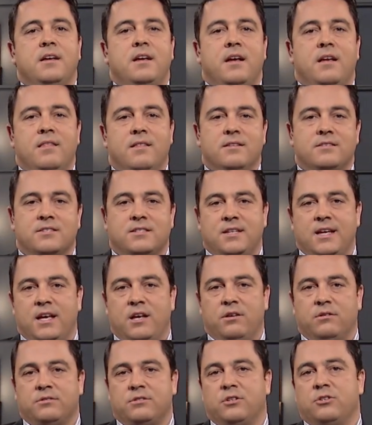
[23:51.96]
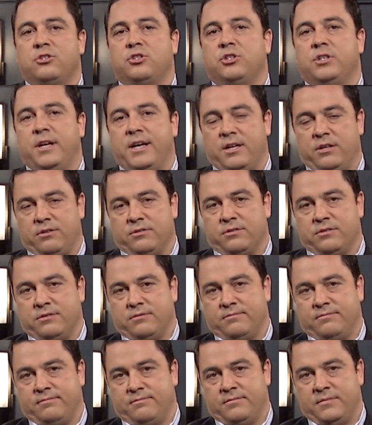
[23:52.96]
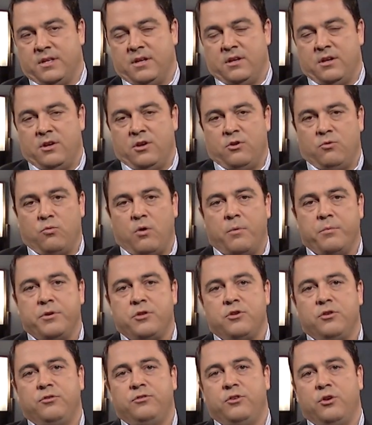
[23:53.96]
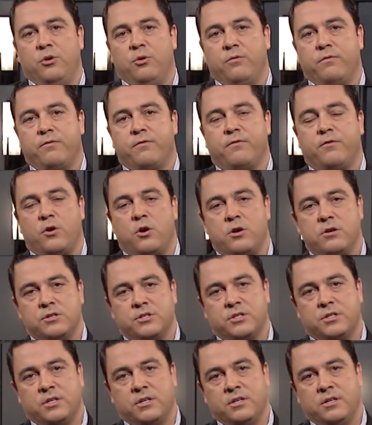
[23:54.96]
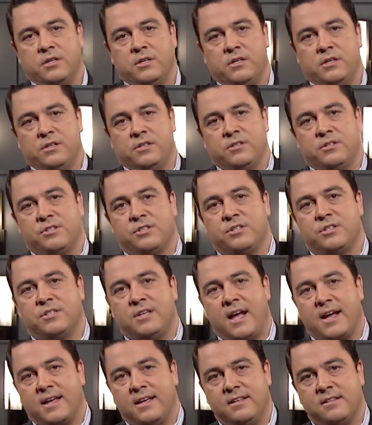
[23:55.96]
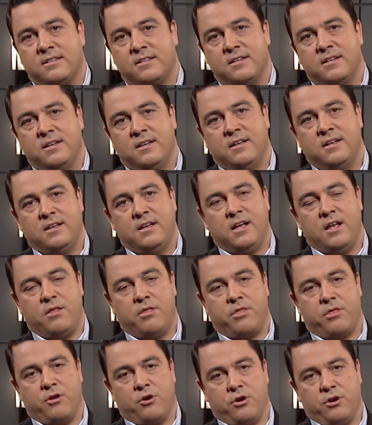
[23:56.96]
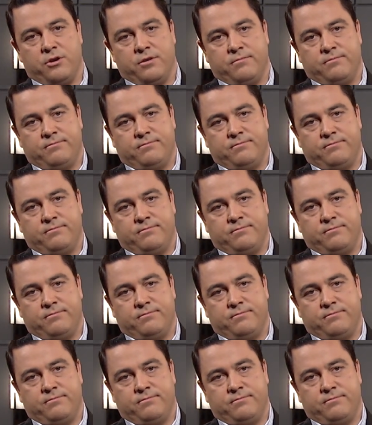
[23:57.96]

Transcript: the sales channels, what would you do first, second, and third?